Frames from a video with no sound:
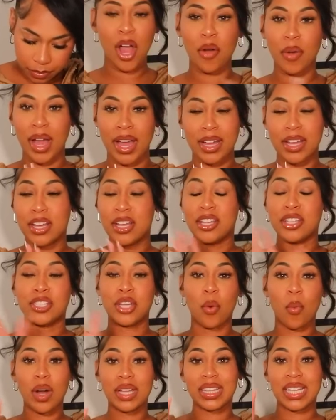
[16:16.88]
Okay,
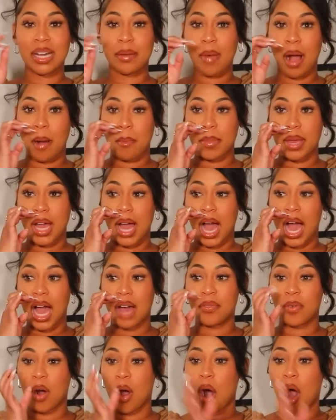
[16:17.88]
so one thing about me,
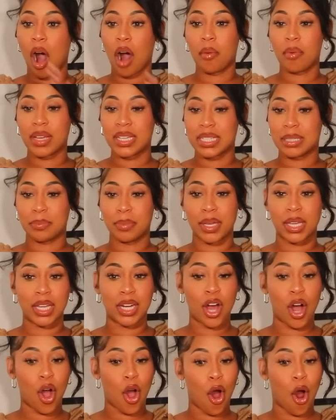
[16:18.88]
I've always
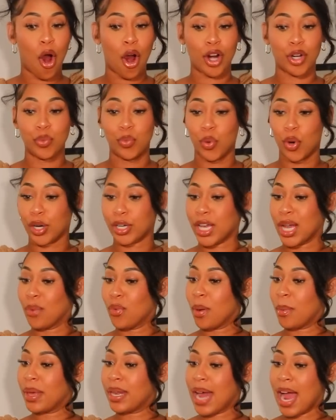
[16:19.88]
been a
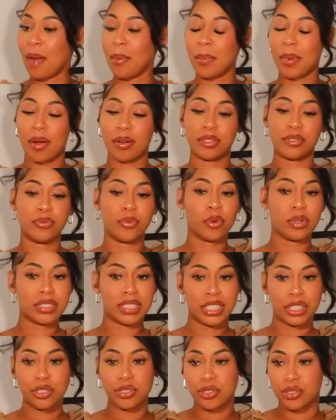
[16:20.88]
hard-working woman. I remember I was
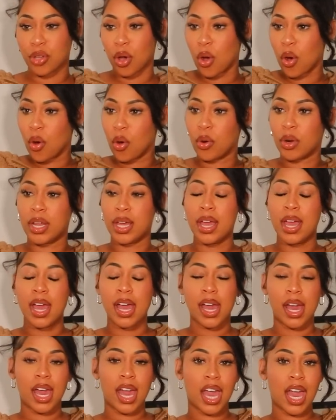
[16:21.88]
14 years old
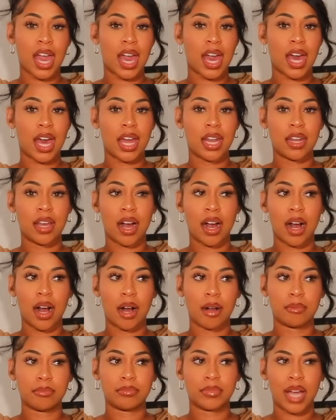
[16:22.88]
and
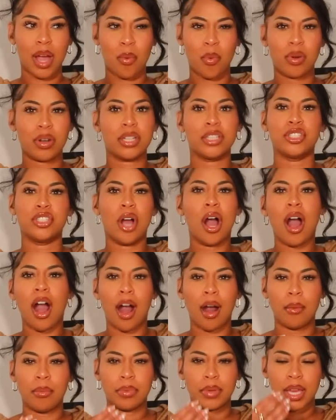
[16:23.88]
I wanted a
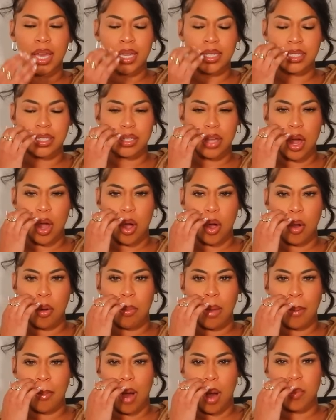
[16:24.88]
job.
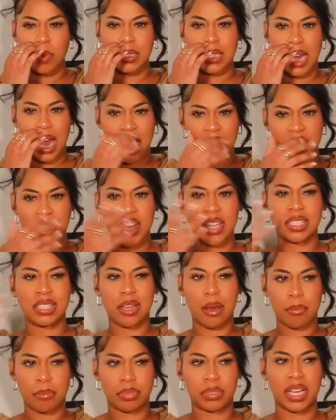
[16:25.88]
So my mom was like, I think
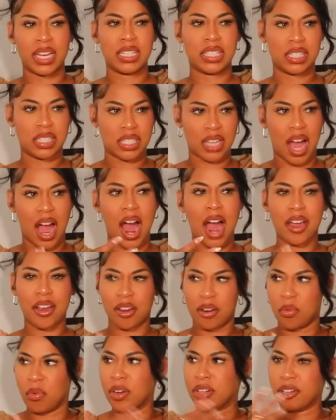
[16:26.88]
some places
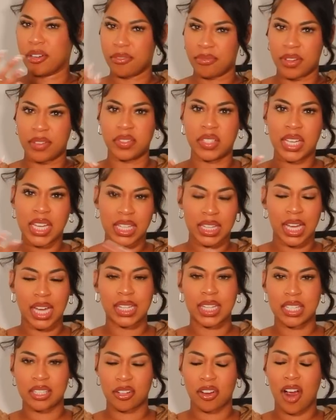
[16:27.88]
hire when you're 15,
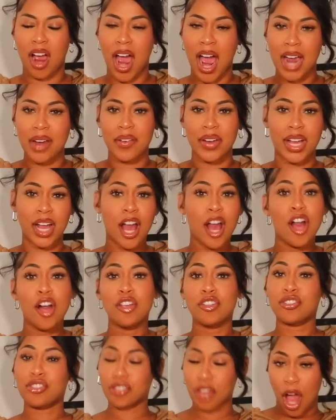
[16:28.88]
like they start hiring.
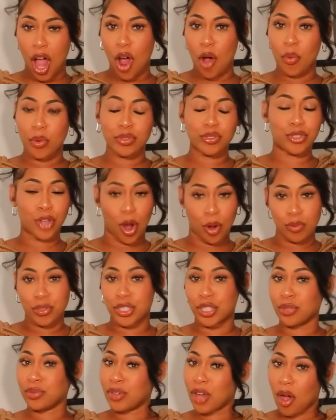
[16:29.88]
So
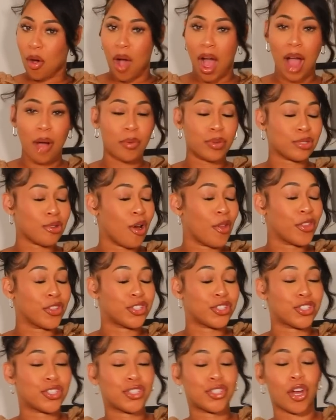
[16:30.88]
don't you know, I was on
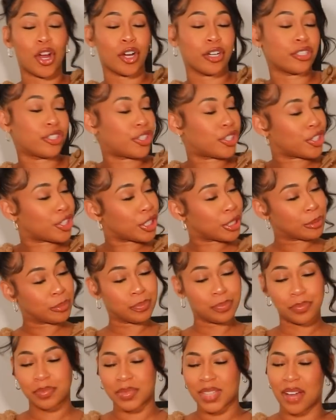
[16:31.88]
a search.
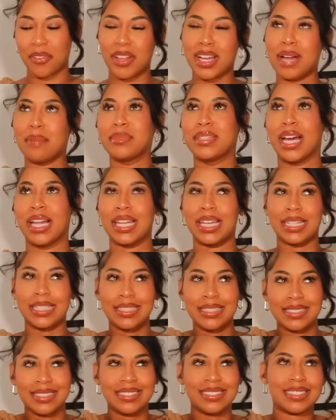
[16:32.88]
I feel like I'm
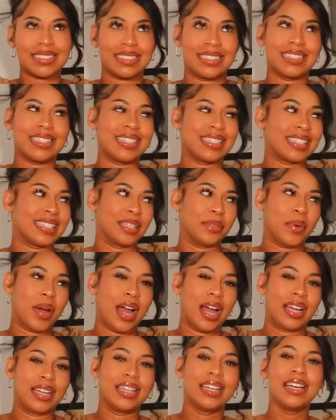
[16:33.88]
yelling. Is it the
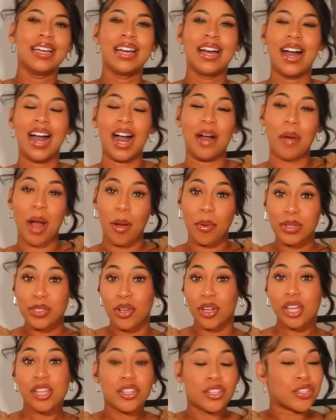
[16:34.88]
line? I was
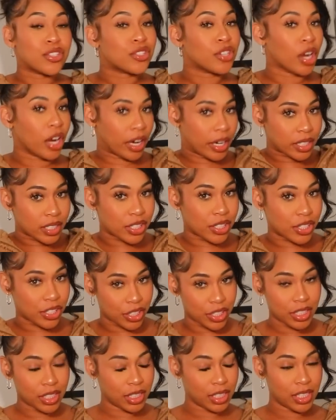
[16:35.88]
on a
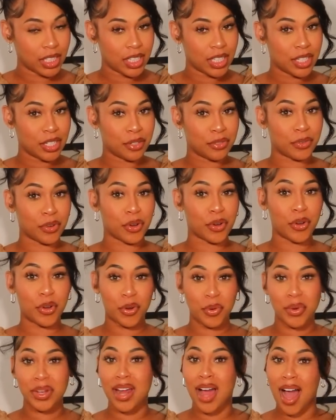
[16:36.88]
search for
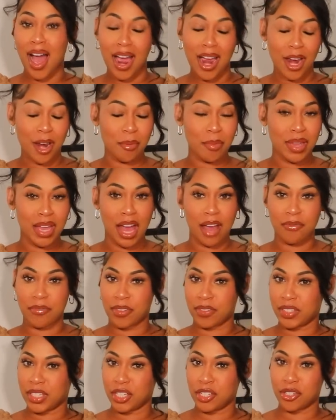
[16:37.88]
who would hire me at
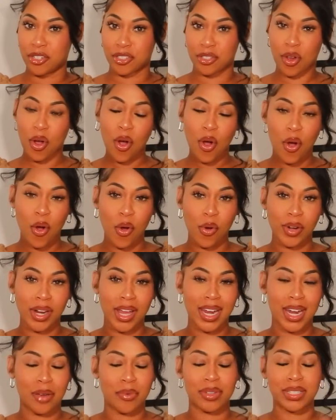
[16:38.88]
15 years old,
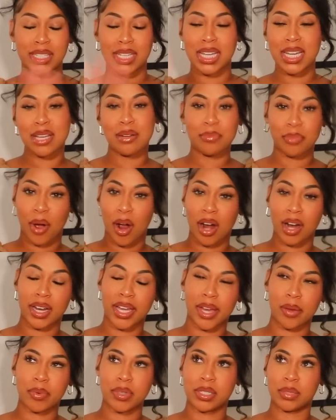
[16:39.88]
and it was Eaton
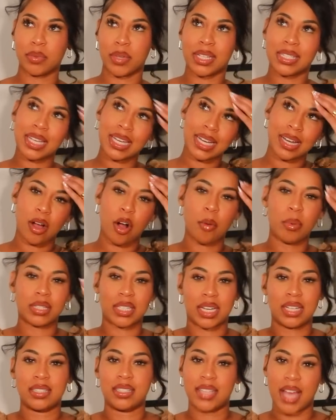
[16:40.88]
Park. It's like
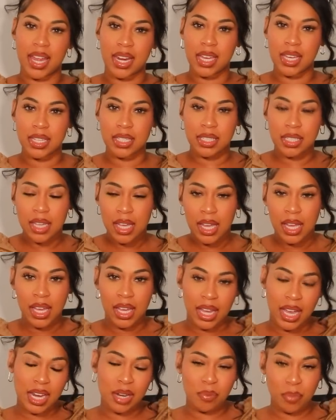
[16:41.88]
almost like a Denny's
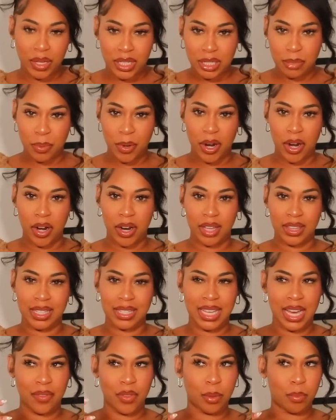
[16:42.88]
in Pittsburgh. I
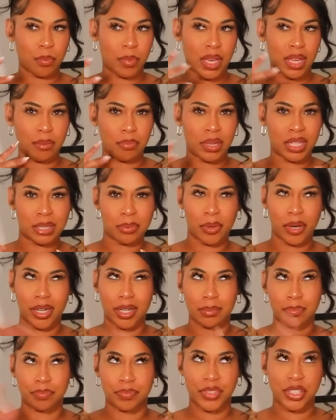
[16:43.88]
think they have them in
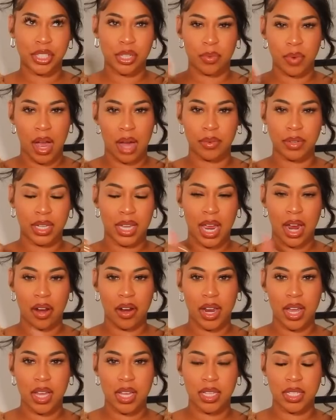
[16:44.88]
Pittsburgh and surrounding
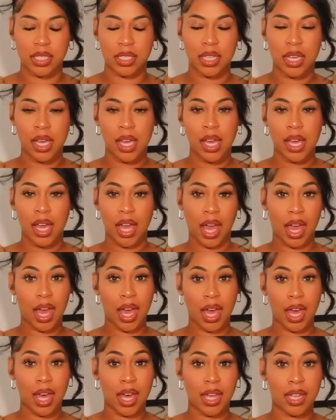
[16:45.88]
areas.
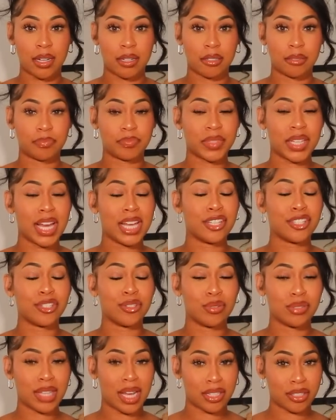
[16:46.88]
And as
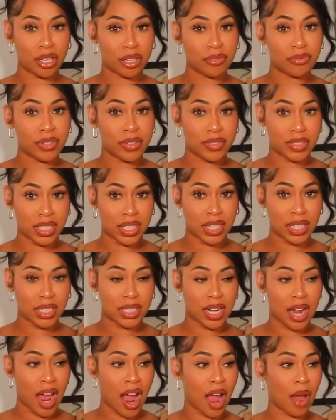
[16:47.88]
soon as I turned
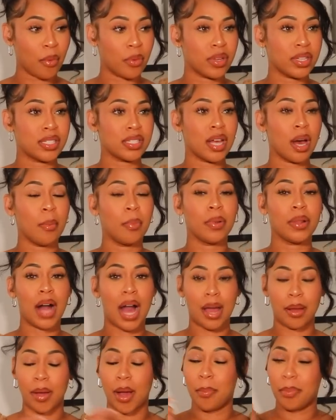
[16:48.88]
15, I
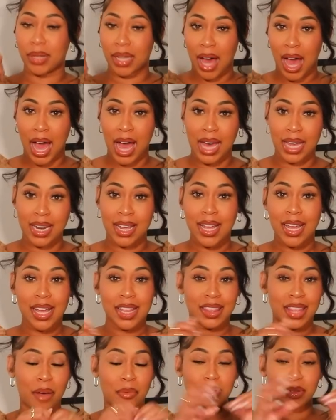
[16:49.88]
applied.
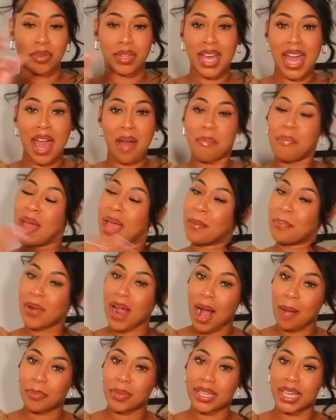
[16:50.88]
That was when they had
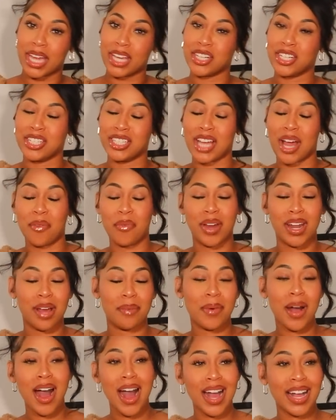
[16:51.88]
paper applications. I went
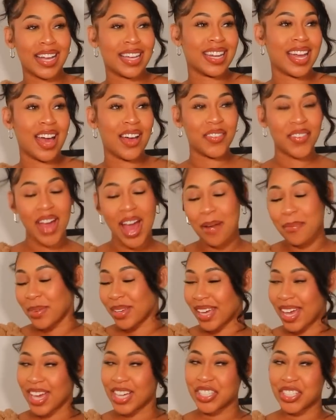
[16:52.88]
up, hi, can I have an
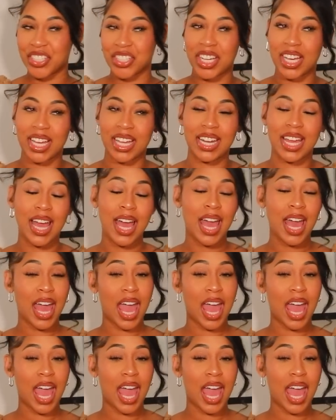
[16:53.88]
application?